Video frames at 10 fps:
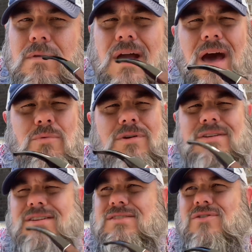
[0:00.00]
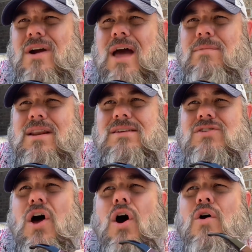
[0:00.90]
I wouldn't describe it as
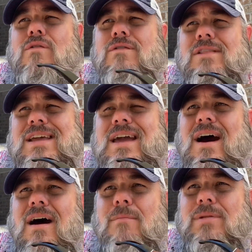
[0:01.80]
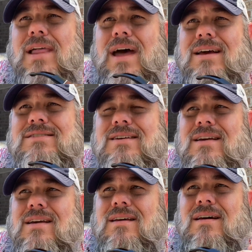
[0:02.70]
overly complex,
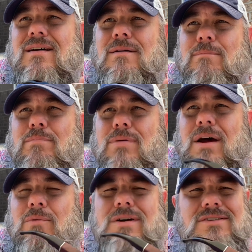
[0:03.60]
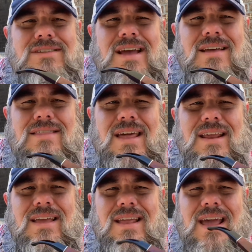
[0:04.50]
but I will say that
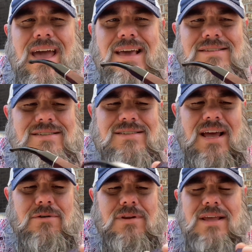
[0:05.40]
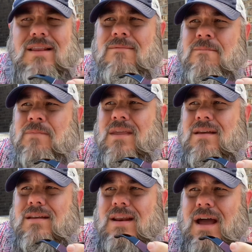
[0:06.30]
it has settled in
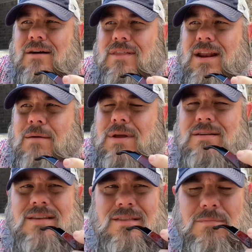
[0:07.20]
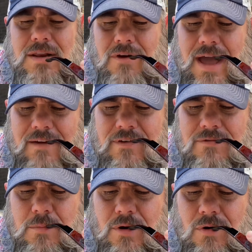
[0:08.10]
now that I'm into the middle half of
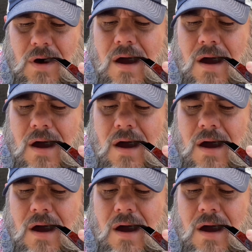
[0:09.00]
the bowl.